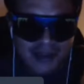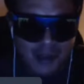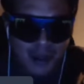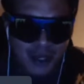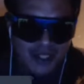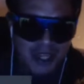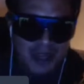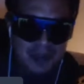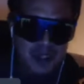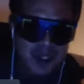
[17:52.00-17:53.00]
if you win a
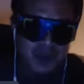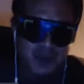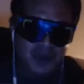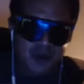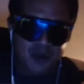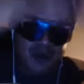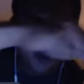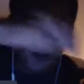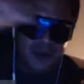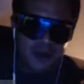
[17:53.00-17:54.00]
championship, you could cross
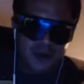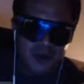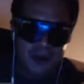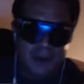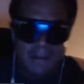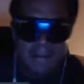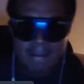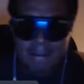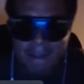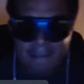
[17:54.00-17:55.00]
over.
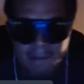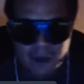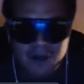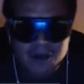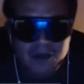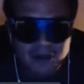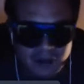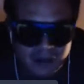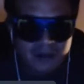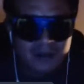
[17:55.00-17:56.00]

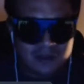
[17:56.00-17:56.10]
No.